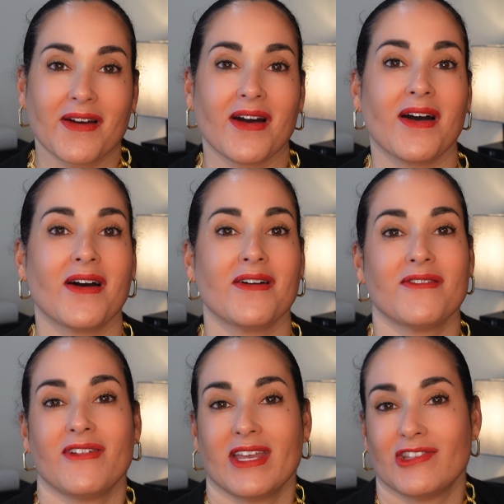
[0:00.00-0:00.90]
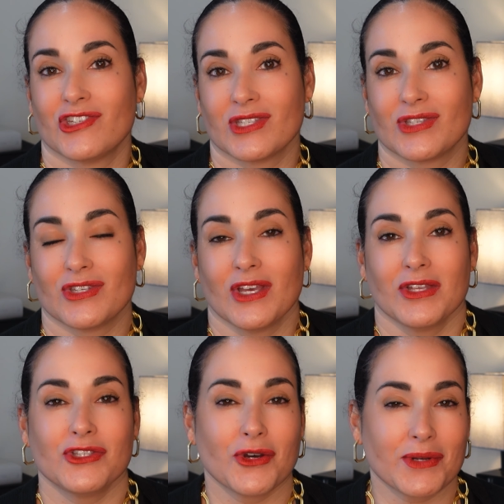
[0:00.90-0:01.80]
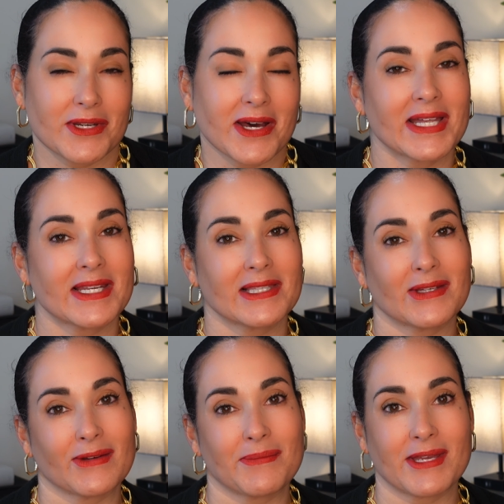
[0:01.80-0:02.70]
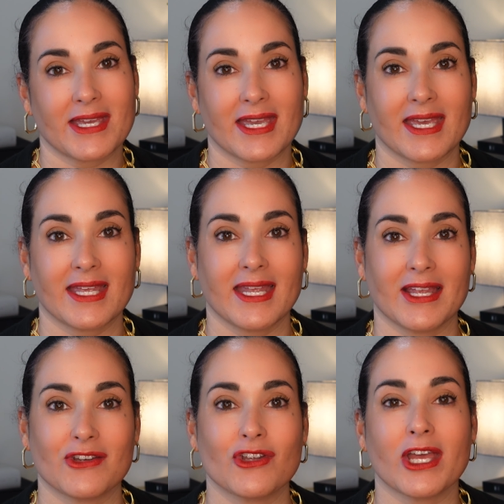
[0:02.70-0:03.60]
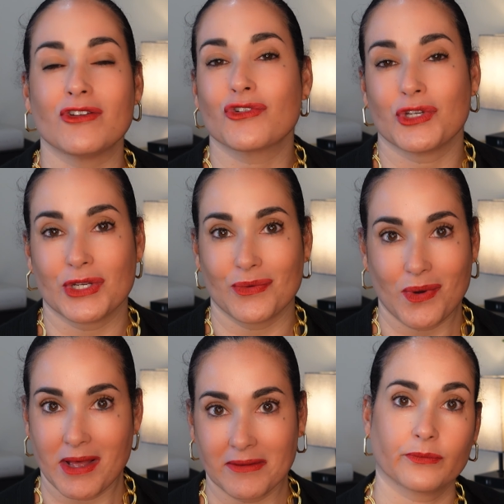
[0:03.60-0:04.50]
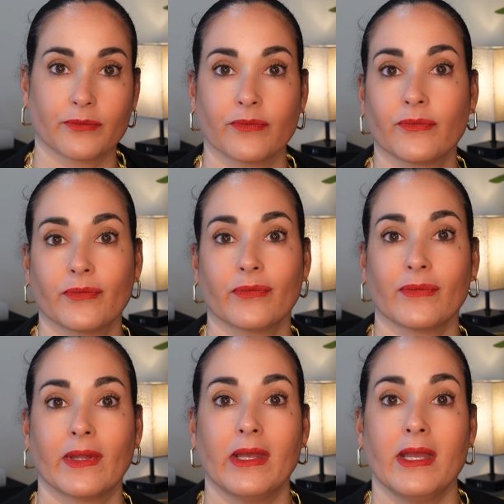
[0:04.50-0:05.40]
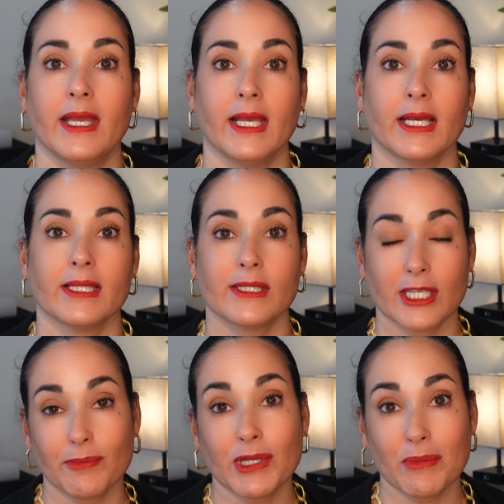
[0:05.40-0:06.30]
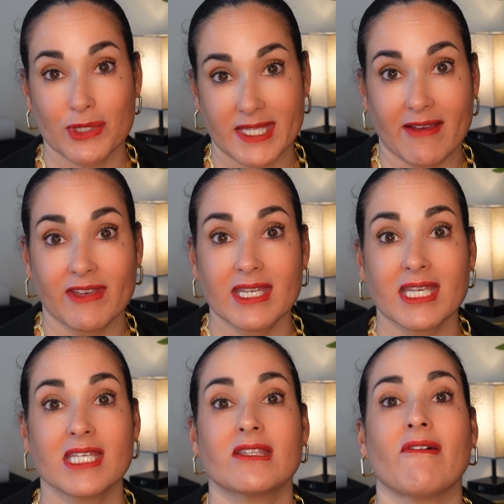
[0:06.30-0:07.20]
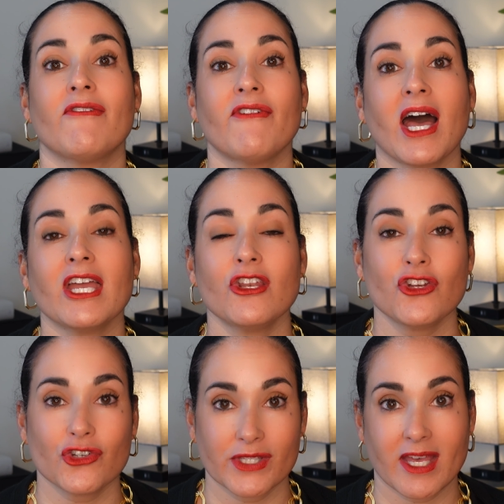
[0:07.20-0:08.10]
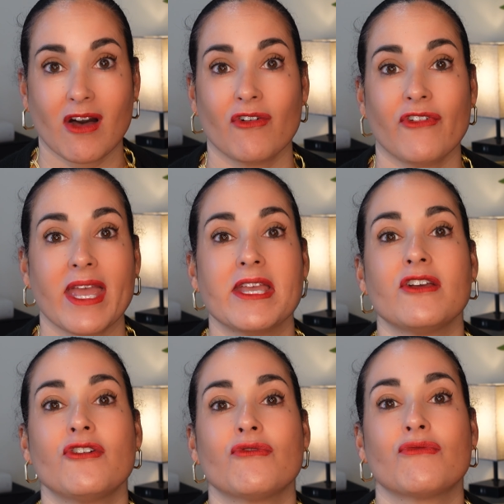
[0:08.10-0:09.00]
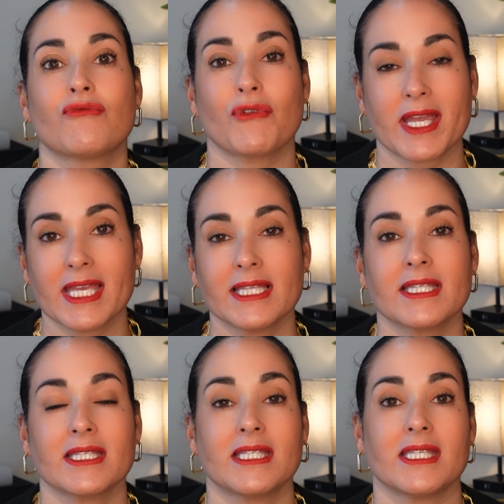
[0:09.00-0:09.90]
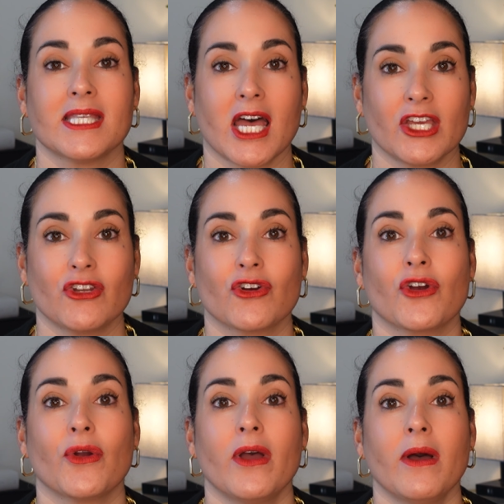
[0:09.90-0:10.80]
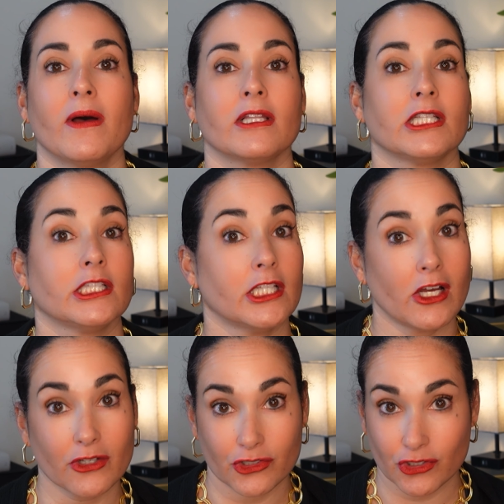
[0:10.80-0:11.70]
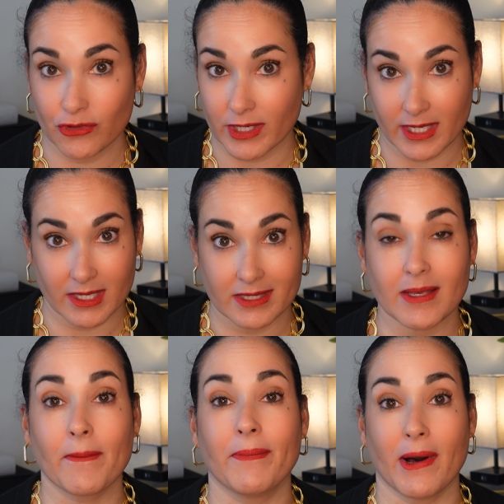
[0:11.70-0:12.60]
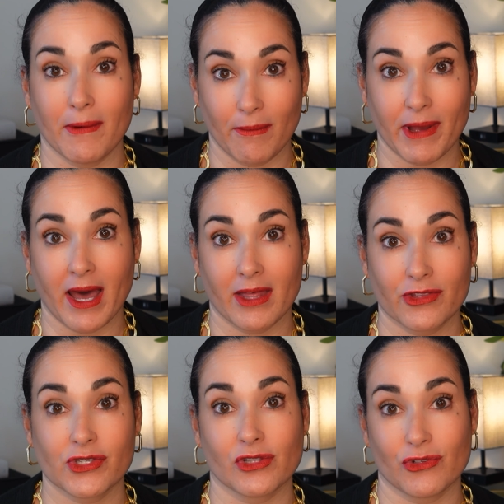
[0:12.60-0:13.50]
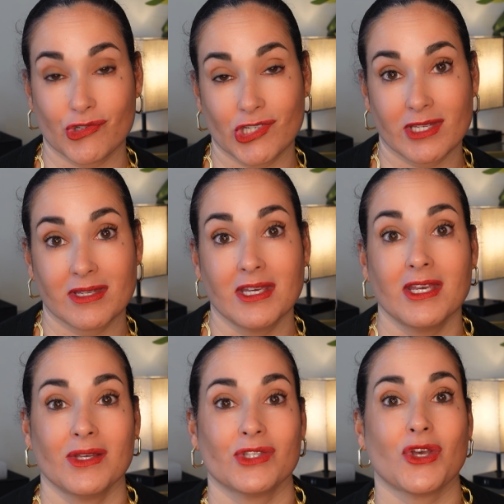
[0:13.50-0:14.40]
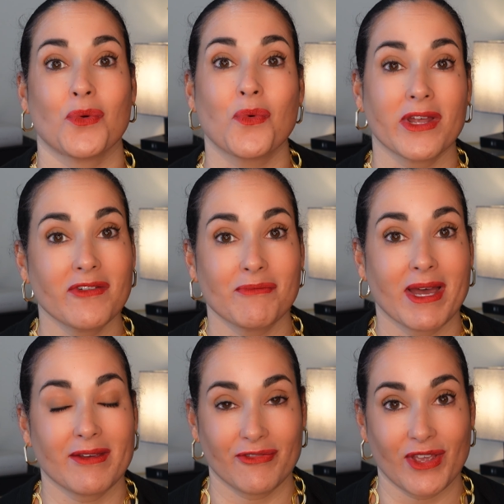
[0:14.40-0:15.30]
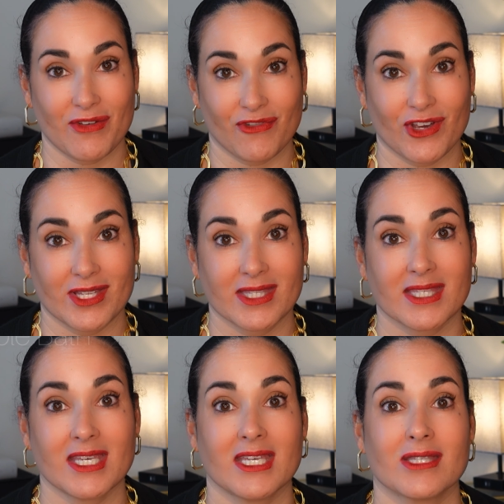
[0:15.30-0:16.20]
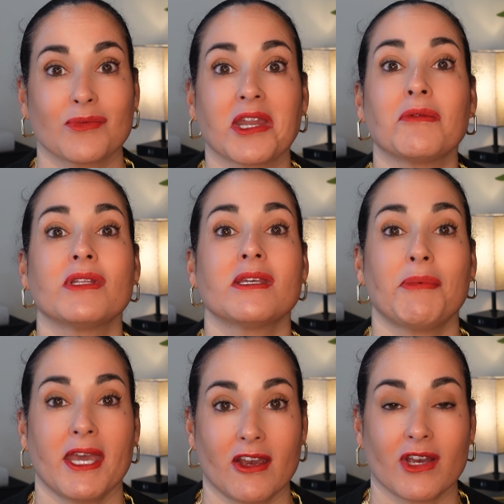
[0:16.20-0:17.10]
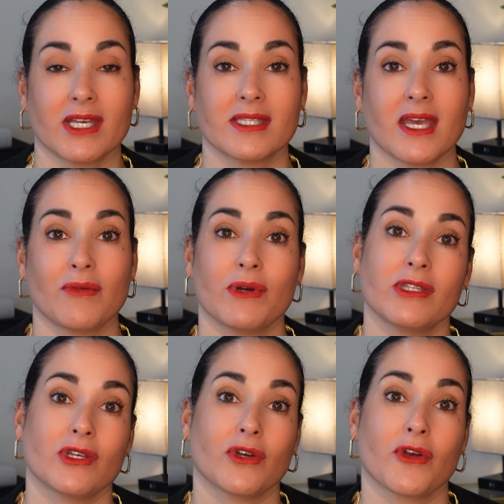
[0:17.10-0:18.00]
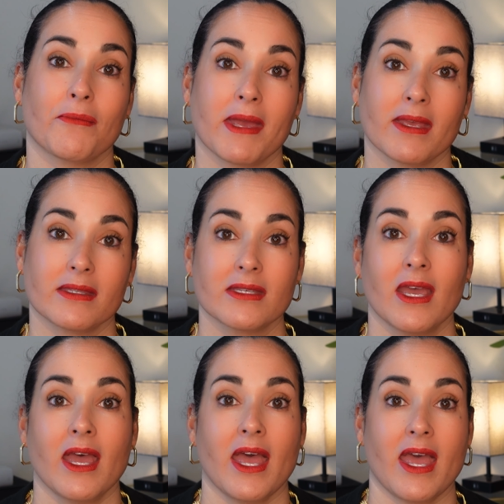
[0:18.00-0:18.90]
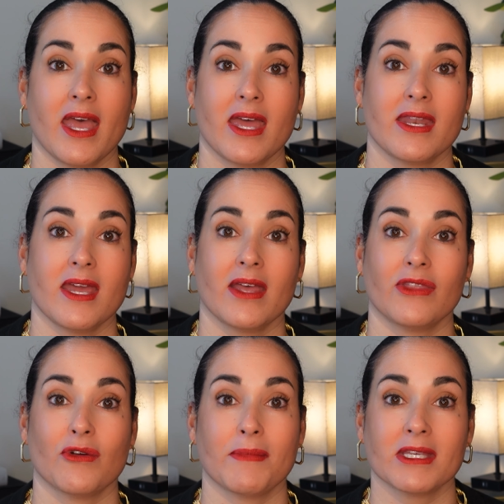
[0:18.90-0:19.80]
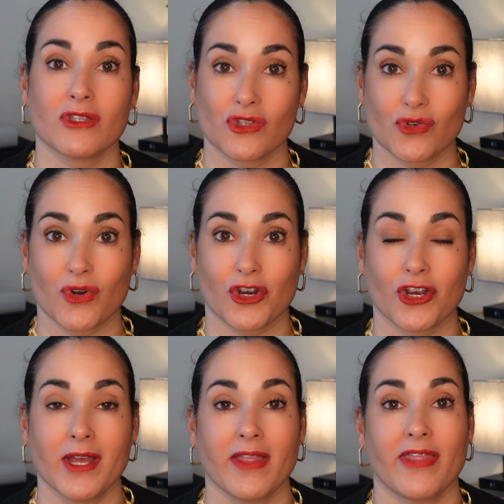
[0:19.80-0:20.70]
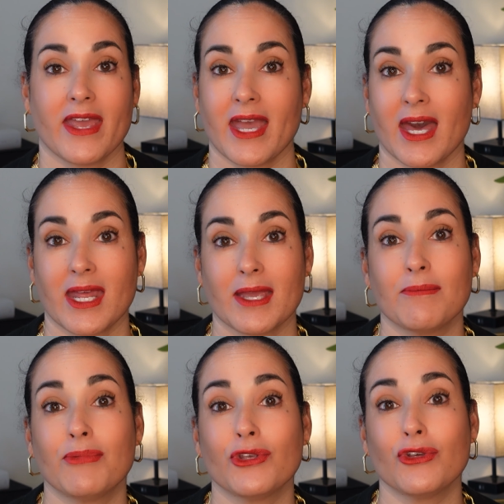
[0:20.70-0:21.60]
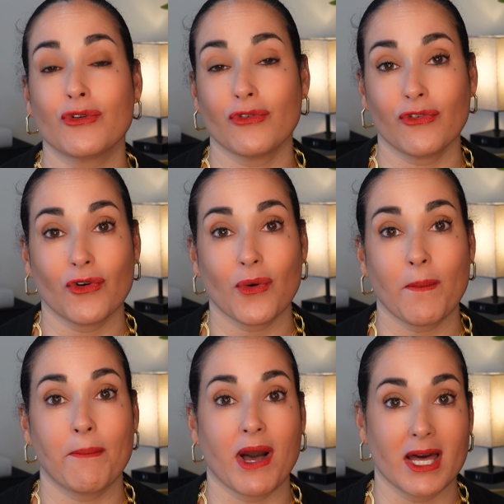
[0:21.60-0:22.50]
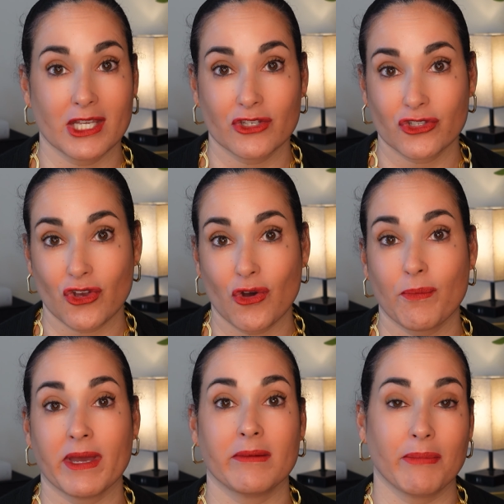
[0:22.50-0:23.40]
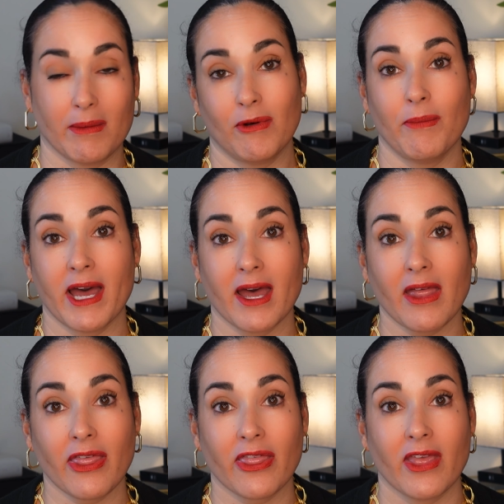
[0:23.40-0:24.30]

of and just doted on a little bit and treated well. Tip number 7 is find yourself a great designer, luxurious bubble bath solution. So one of my favorites is when I went to Paris, I went to Hermes, and at the Hermes store, they had a beautiful body soap and bubble bath,